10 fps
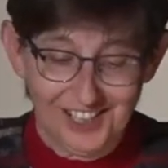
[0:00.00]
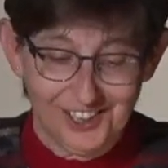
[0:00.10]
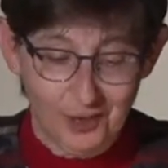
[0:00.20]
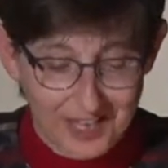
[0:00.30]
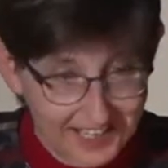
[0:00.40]

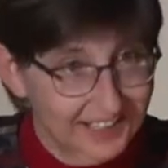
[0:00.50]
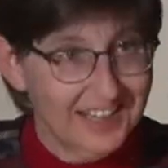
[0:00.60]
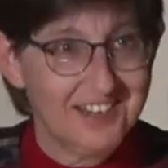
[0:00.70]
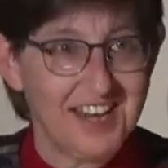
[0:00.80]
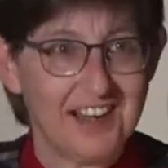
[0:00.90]
located
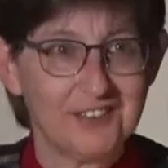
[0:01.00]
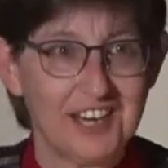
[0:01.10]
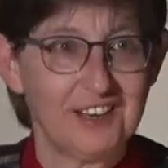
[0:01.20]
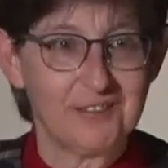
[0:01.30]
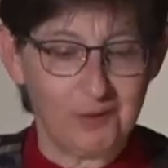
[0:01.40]
in
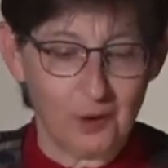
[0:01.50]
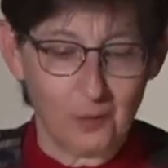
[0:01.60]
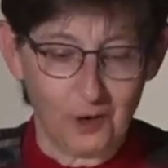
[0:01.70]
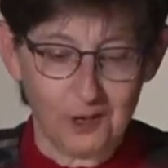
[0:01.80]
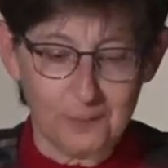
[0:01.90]
downtown Fort
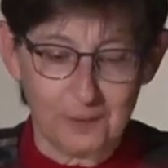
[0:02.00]
Worth,